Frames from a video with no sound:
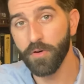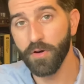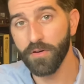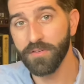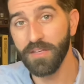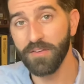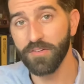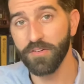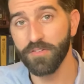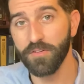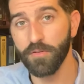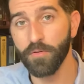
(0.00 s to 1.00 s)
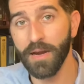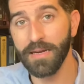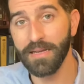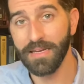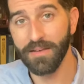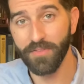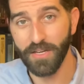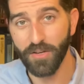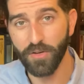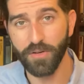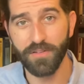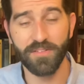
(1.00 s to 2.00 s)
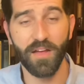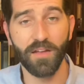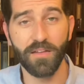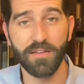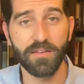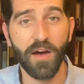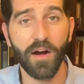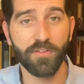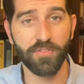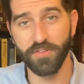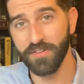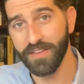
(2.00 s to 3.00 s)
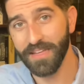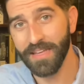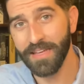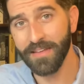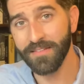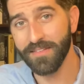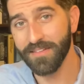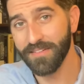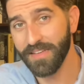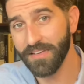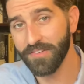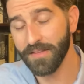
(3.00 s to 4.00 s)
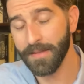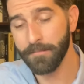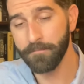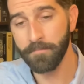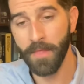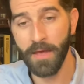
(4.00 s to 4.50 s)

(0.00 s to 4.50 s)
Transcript: Our teachers do great at giving good, solid doctrine to the kids and teaching them.